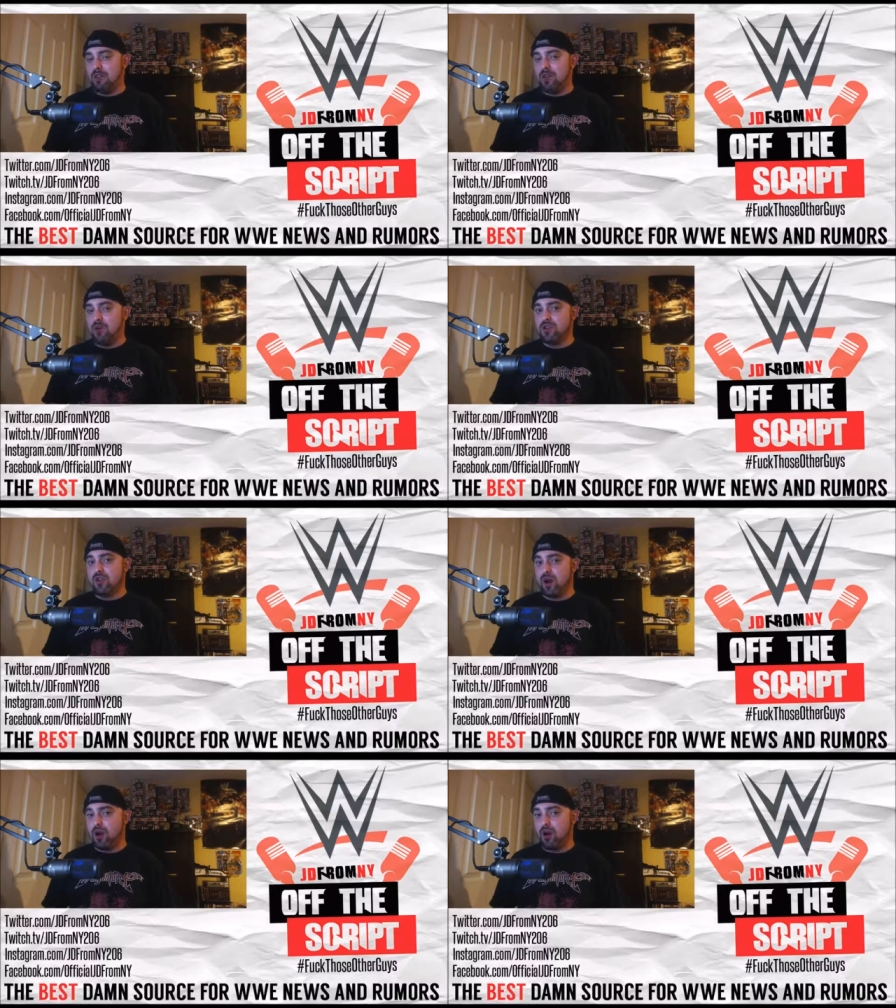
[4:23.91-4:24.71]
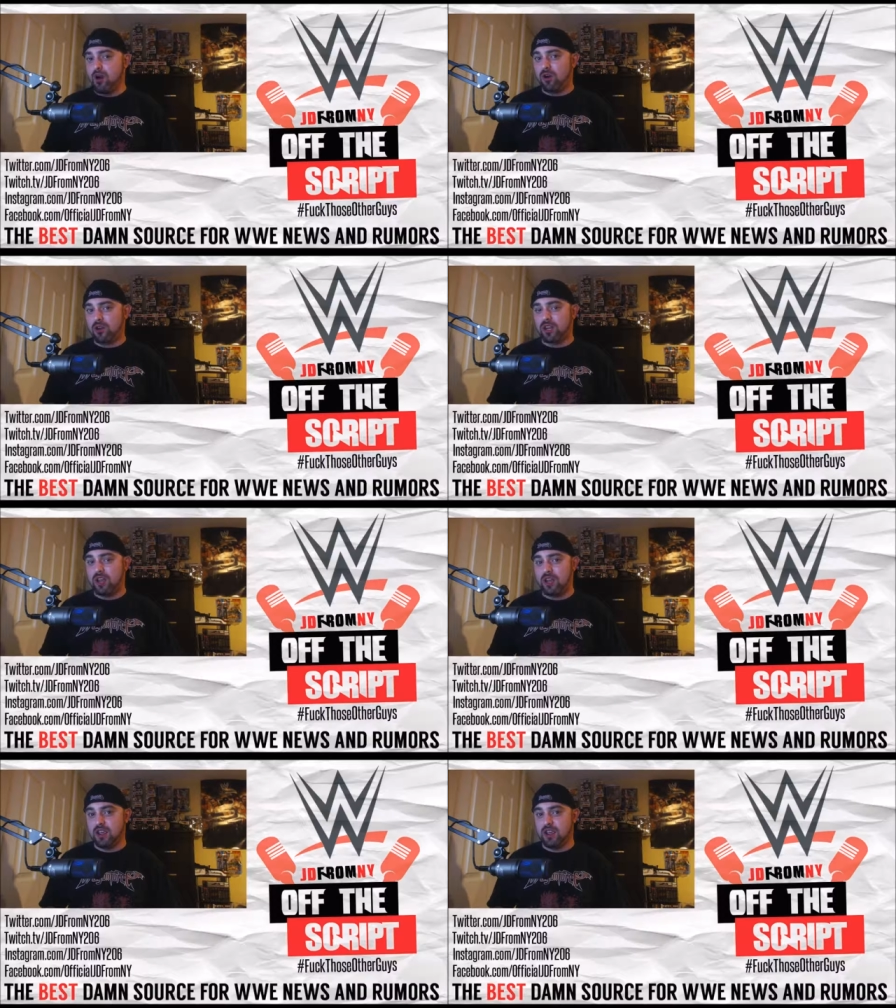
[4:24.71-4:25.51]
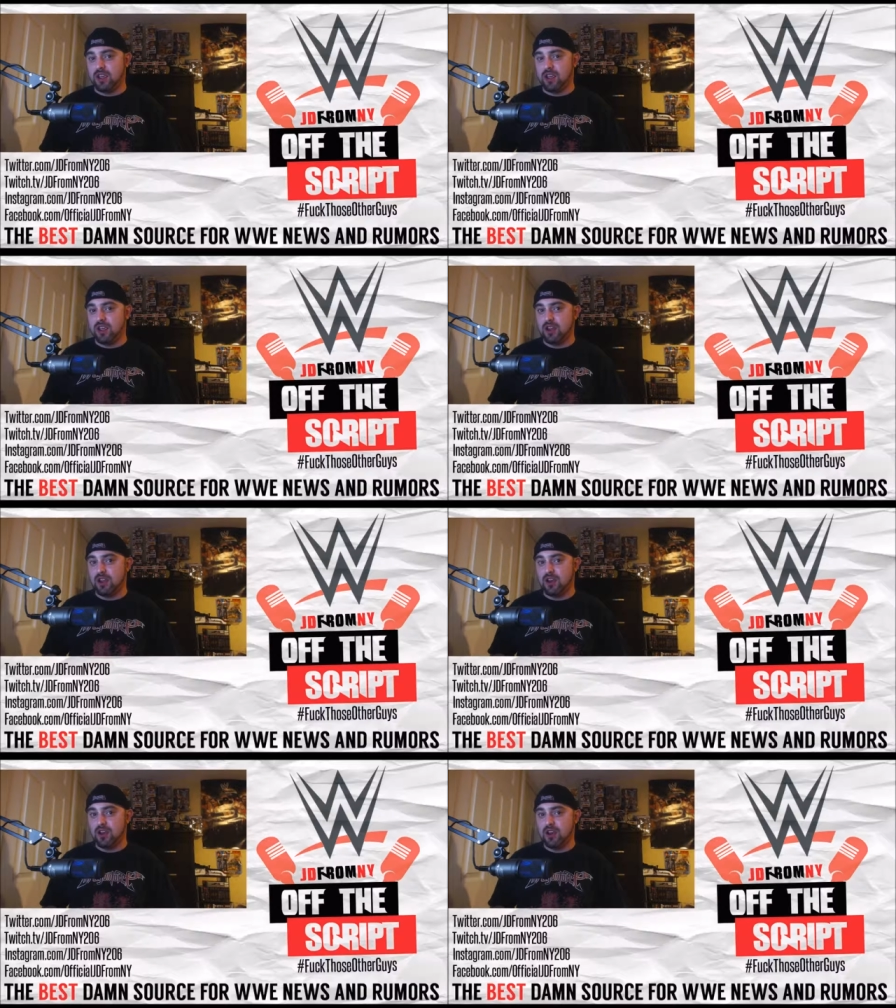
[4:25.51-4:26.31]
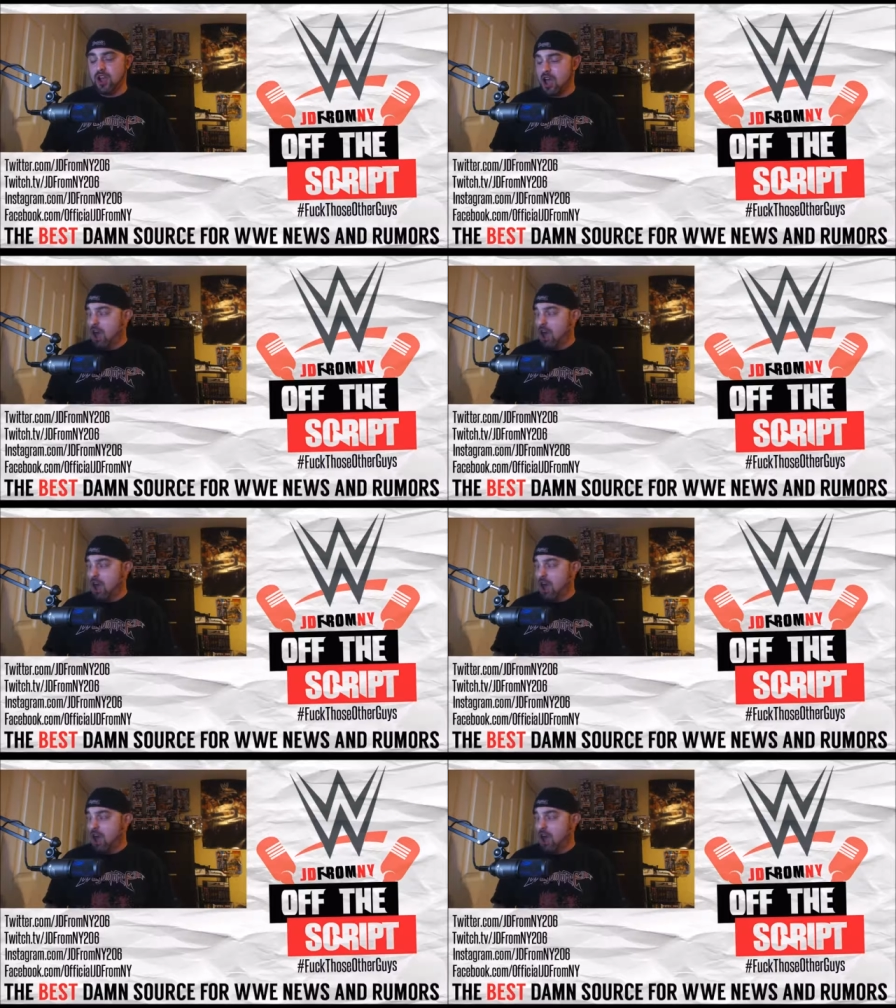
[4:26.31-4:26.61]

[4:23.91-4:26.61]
New York here.